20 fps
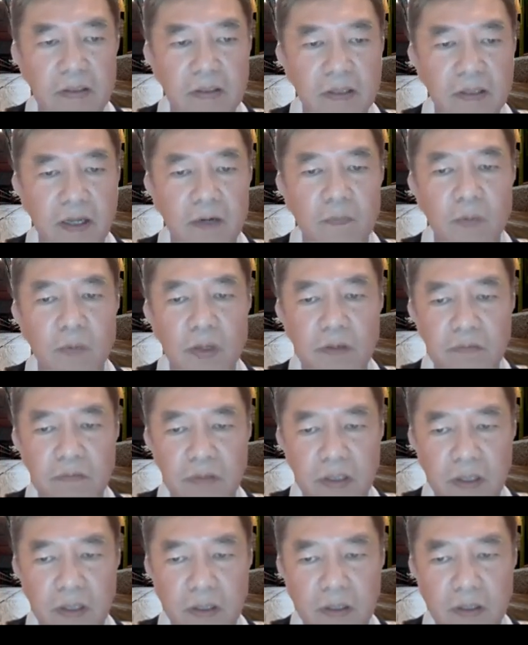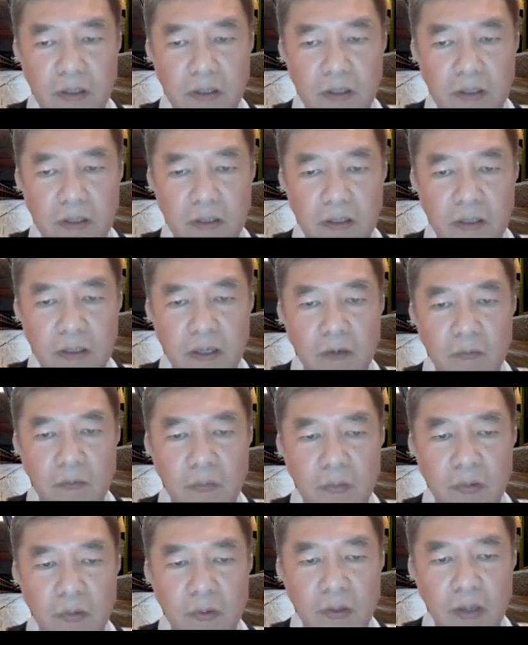and wandering out
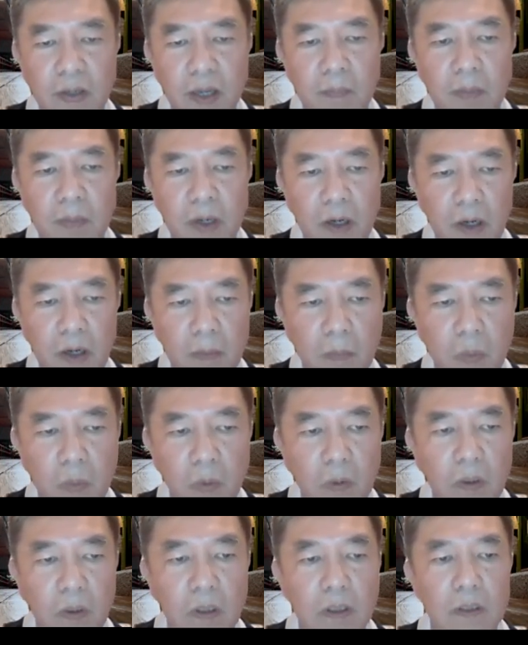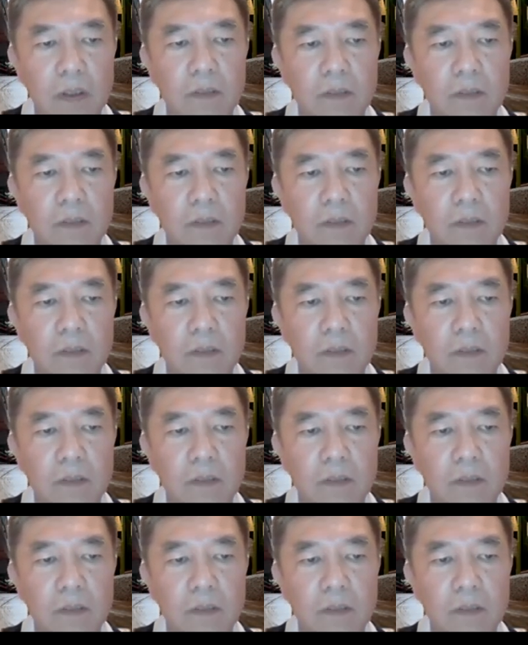and became poor.